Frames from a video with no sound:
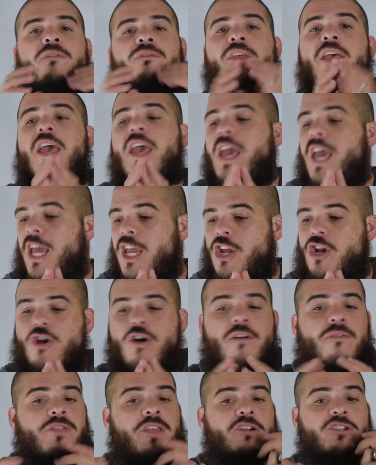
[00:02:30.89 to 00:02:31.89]

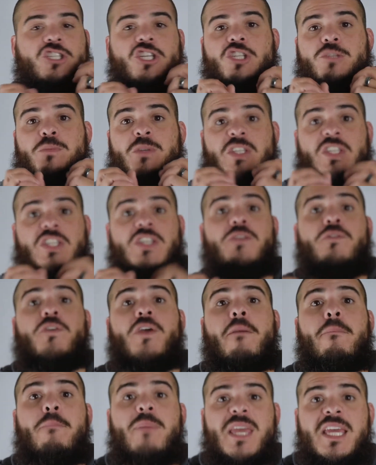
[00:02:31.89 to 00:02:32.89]
if there's a
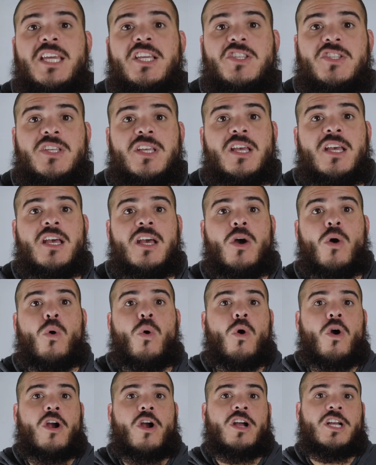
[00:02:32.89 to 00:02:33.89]
specific piece
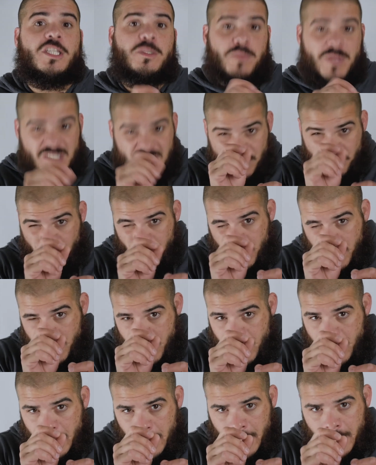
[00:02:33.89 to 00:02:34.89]
or a
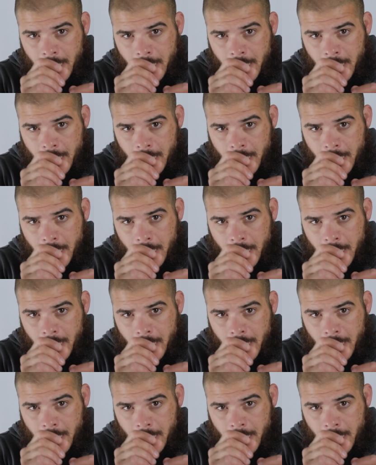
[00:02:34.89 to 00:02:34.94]
specific